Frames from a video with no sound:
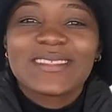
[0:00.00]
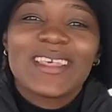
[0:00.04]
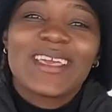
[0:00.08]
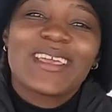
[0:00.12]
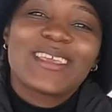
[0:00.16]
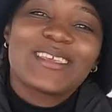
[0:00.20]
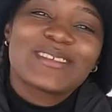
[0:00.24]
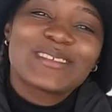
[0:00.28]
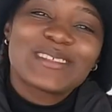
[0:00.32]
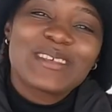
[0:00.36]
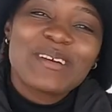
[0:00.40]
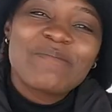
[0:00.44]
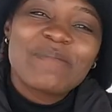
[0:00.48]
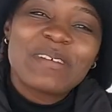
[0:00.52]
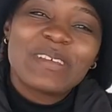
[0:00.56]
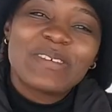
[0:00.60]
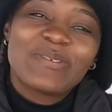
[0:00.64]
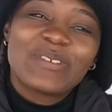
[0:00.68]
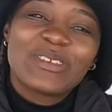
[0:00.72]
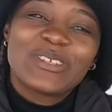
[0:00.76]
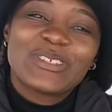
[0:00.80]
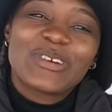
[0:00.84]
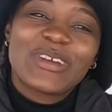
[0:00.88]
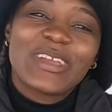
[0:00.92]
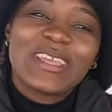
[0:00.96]
Thank you so much
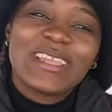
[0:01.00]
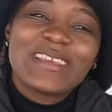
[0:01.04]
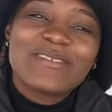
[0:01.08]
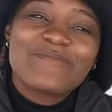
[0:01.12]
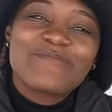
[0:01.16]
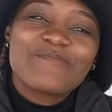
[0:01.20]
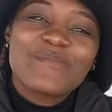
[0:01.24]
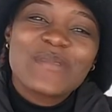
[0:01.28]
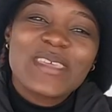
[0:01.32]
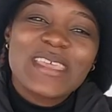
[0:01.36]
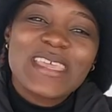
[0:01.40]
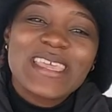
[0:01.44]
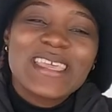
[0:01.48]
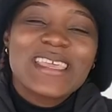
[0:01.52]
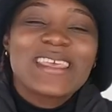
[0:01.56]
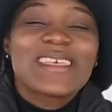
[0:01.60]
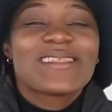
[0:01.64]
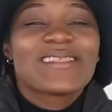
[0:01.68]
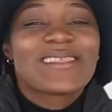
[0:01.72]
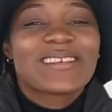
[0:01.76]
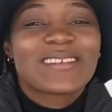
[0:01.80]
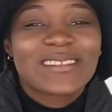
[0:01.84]
for joining me.